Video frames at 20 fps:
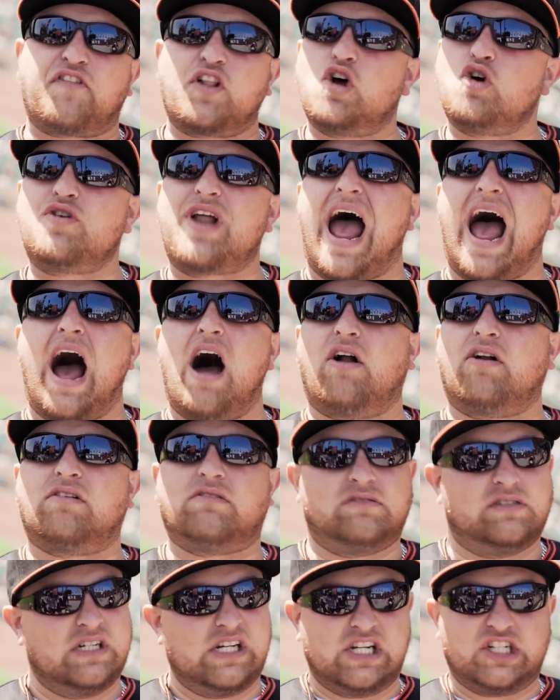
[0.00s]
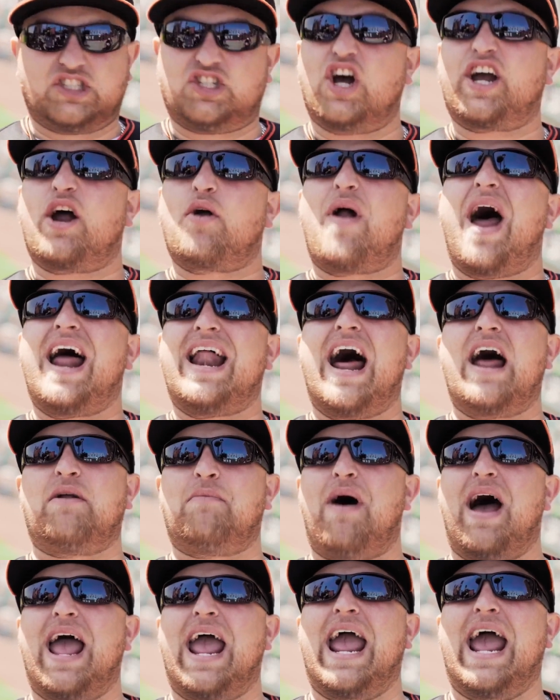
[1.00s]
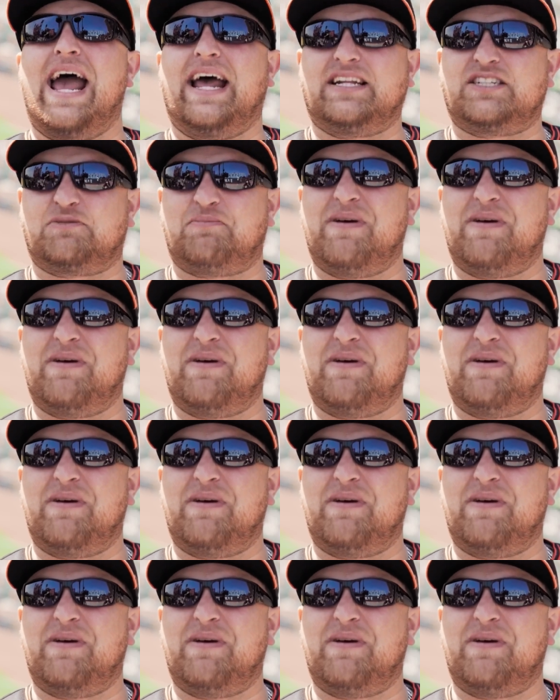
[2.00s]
Flew down, took it right out of my hands,